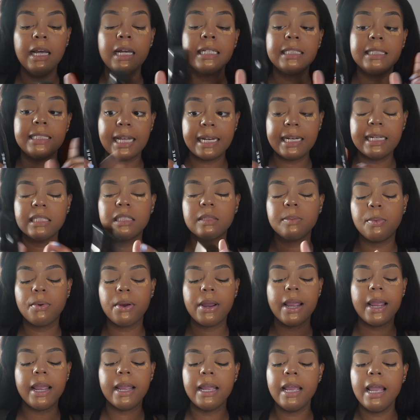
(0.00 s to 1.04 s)
Setting
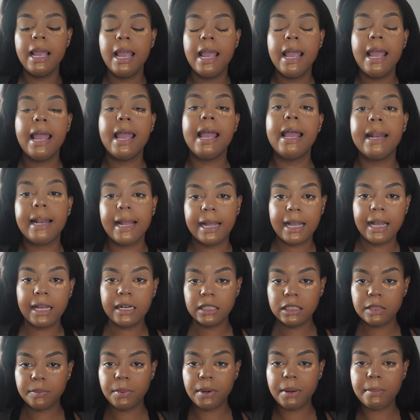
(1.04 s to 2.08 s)
Spray, and I kind
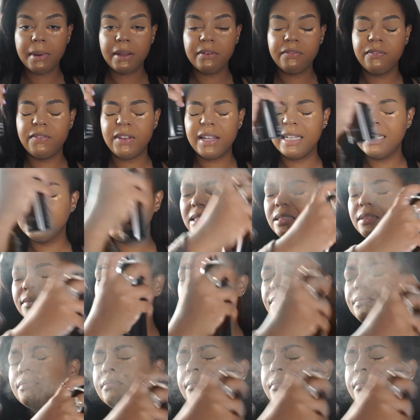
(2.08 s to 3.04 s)
of spray my face.